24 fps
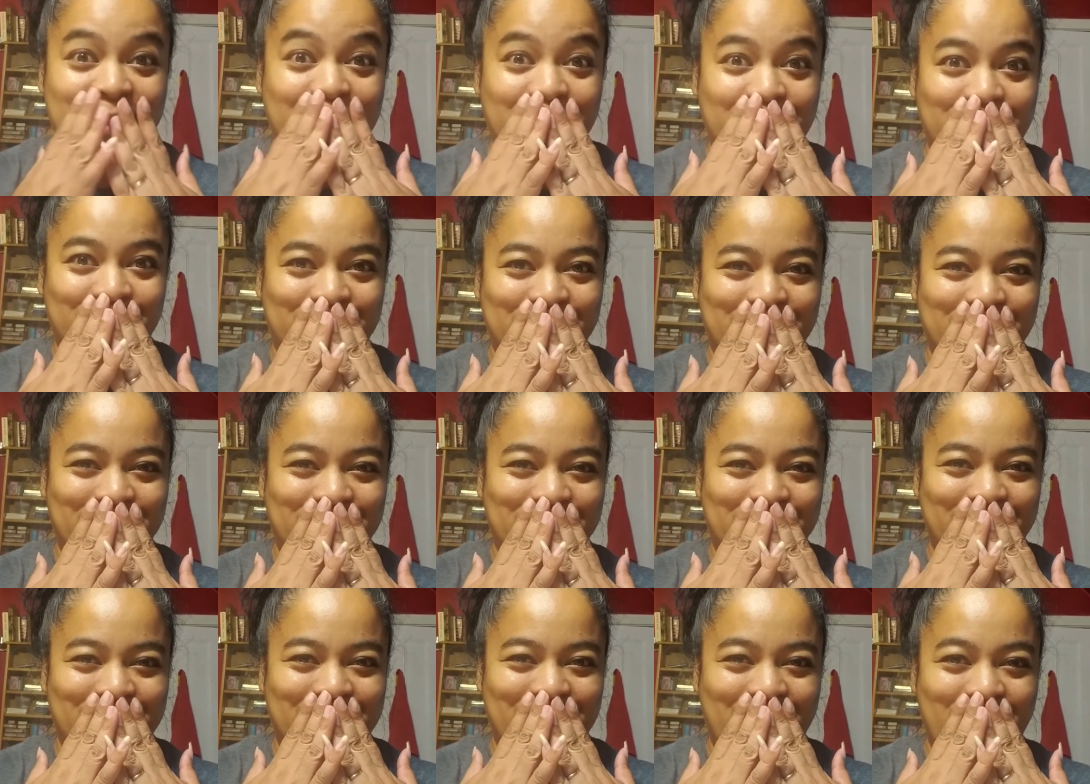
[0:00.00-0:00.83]

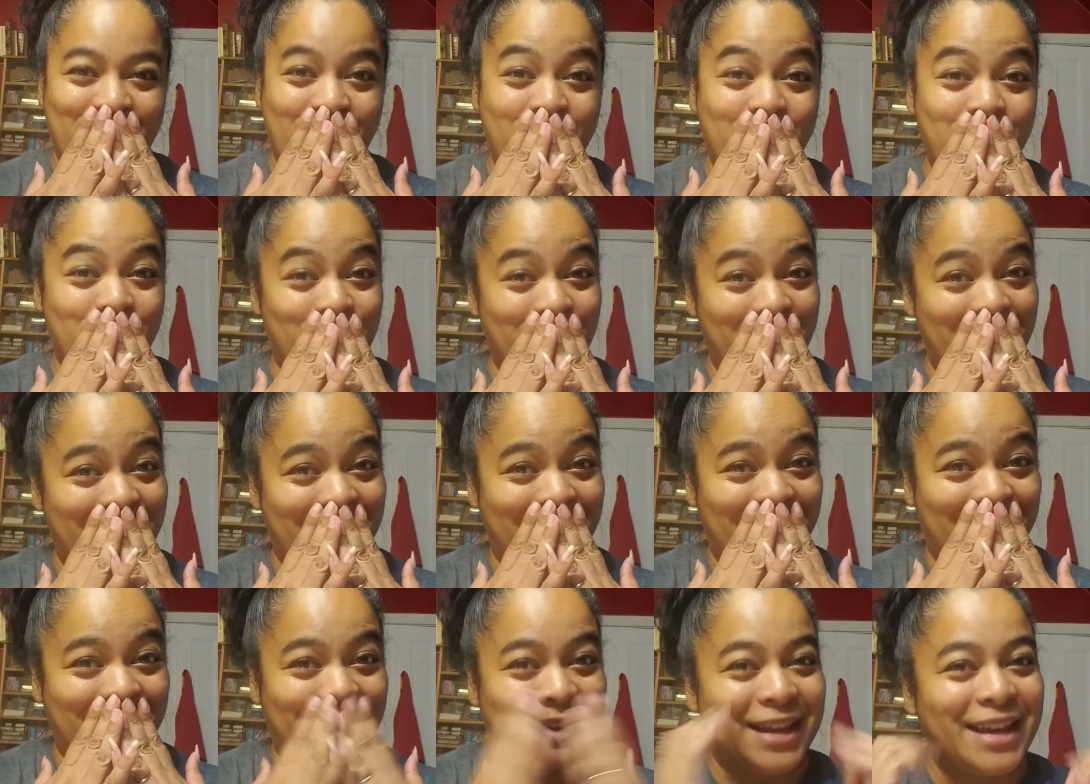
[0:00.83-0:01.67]
Oh,
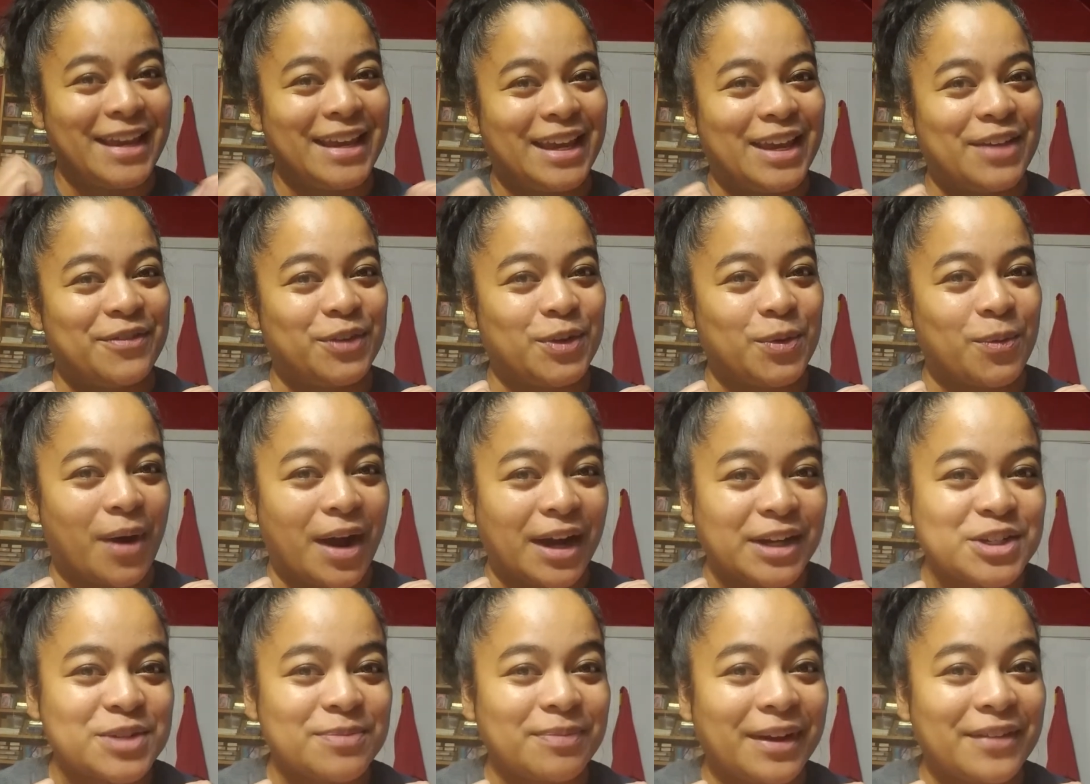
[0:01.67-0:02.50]
well, if you
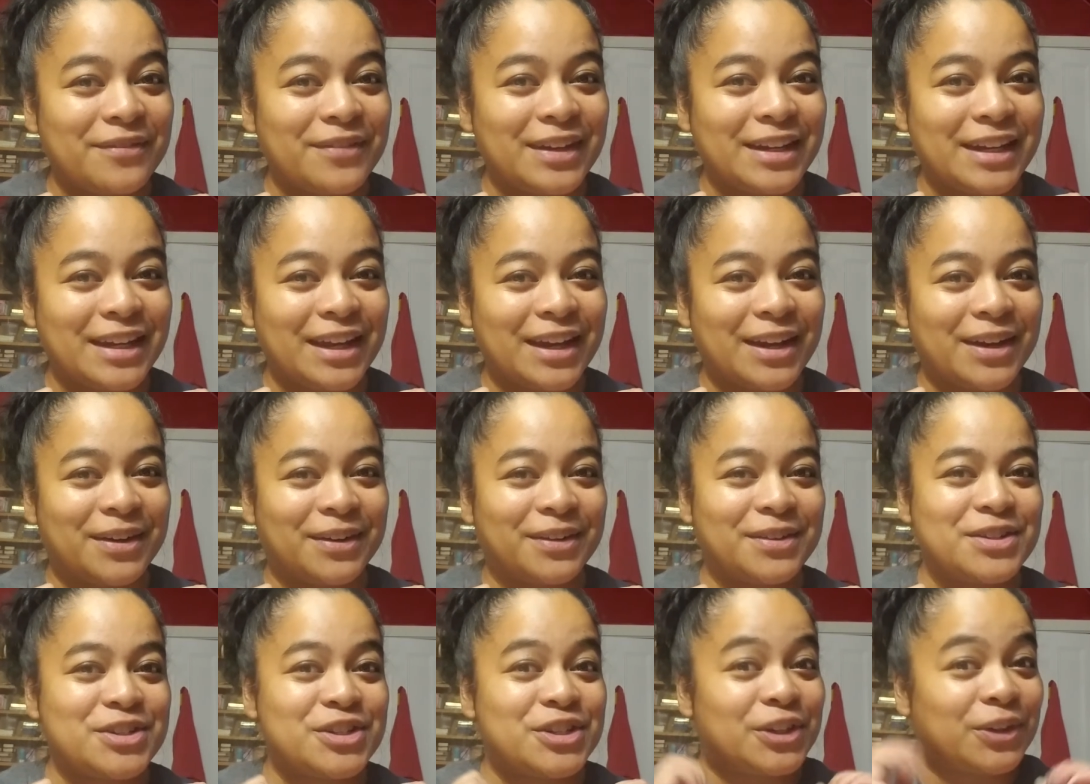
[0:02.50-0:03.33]
watch my
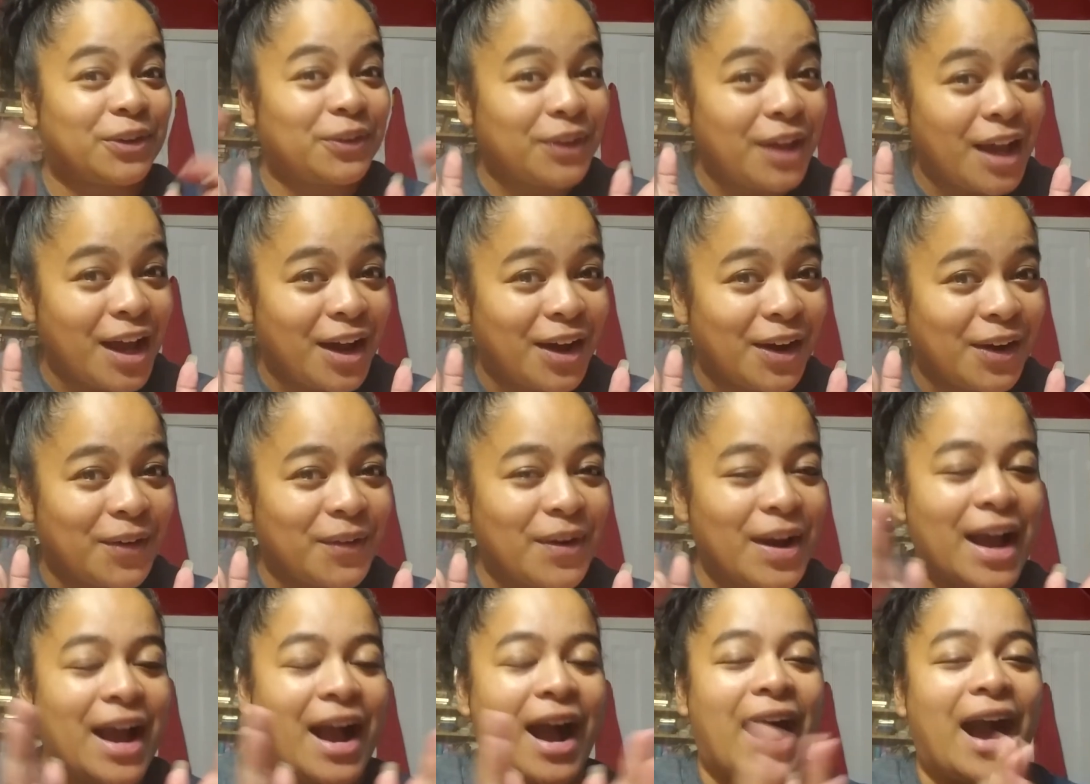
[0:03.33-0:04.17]
videos, you'll know
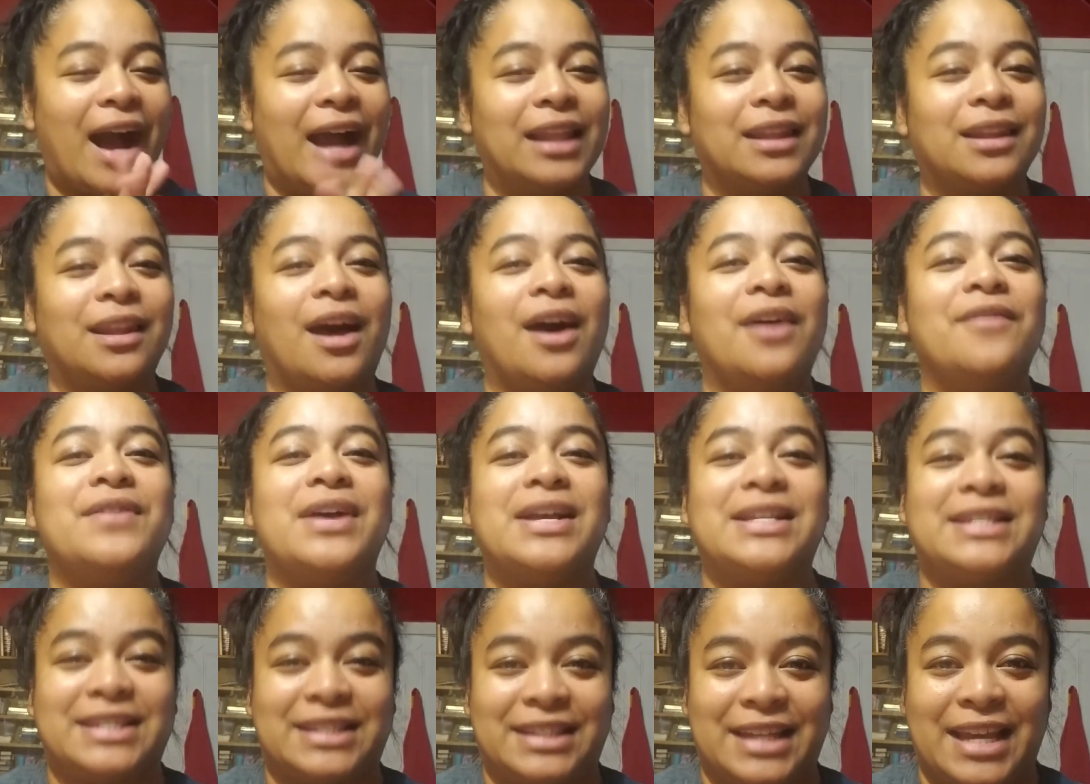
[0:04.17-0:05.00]
I love
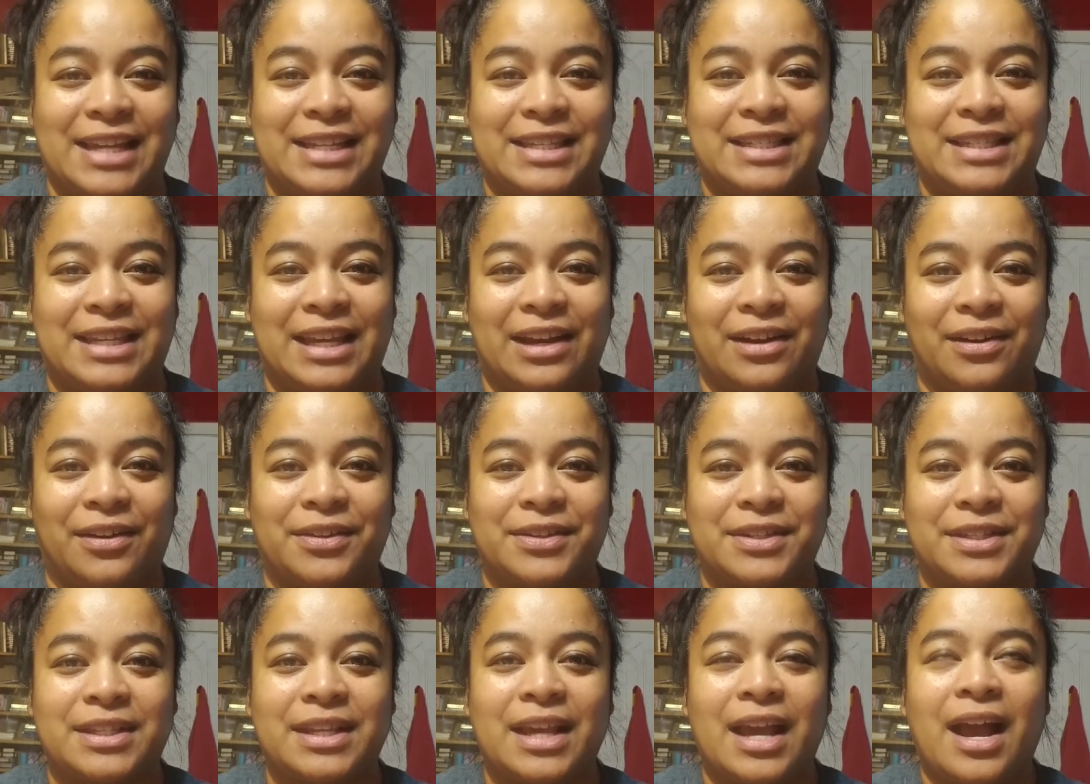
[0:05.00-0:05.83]
estate
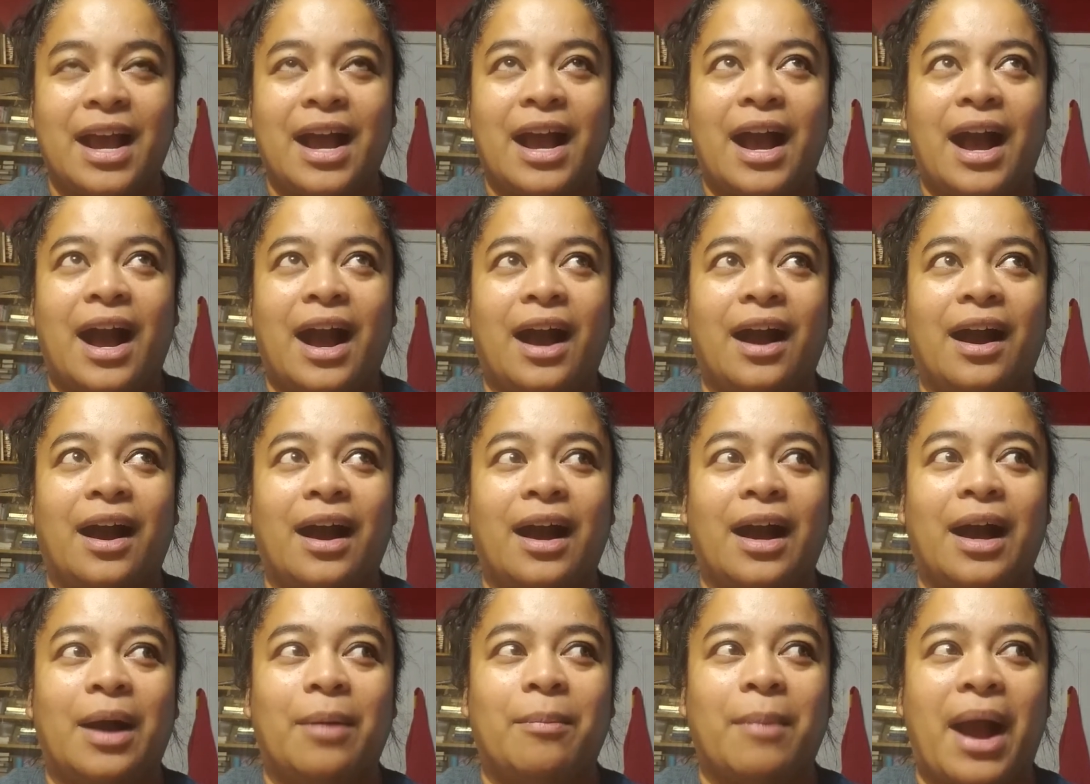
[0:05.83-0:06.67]
sales.
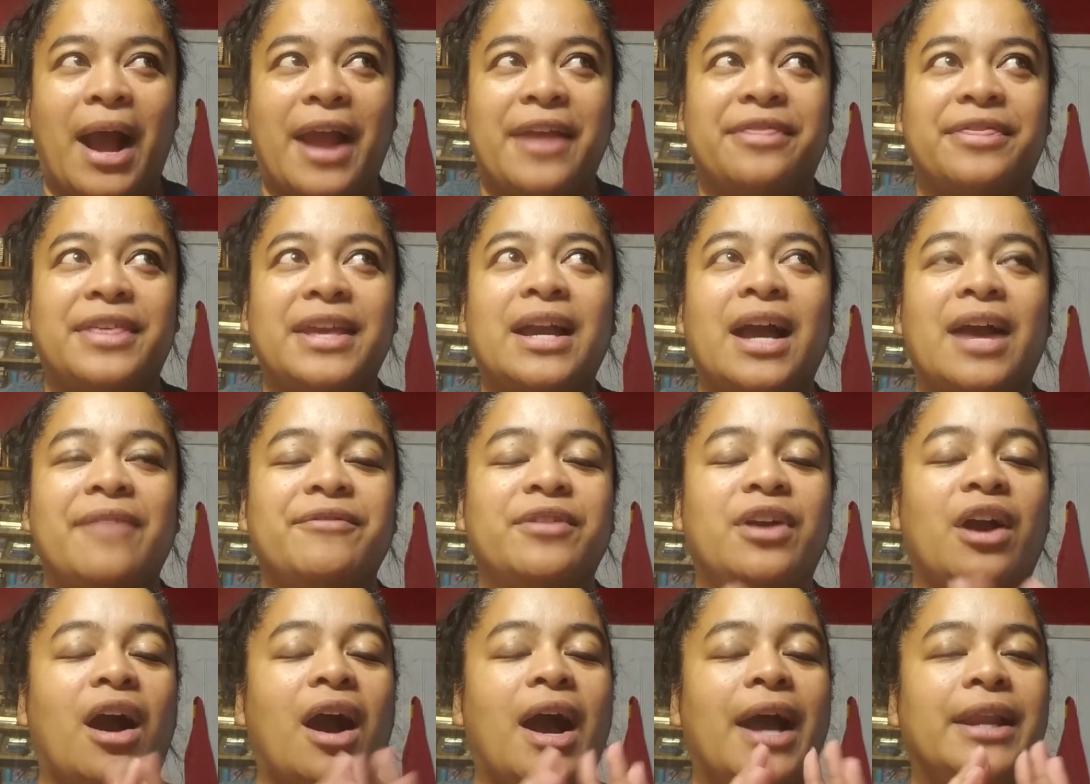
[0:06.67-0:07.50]
I think I've
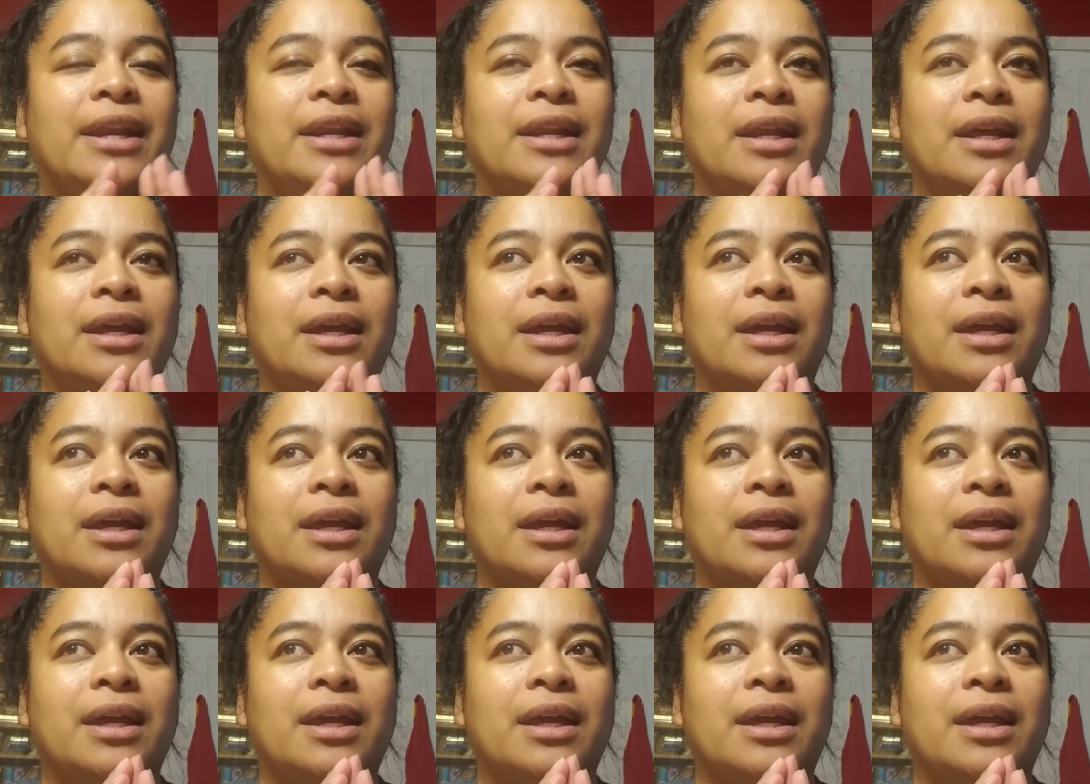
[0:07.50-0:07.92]
gotten,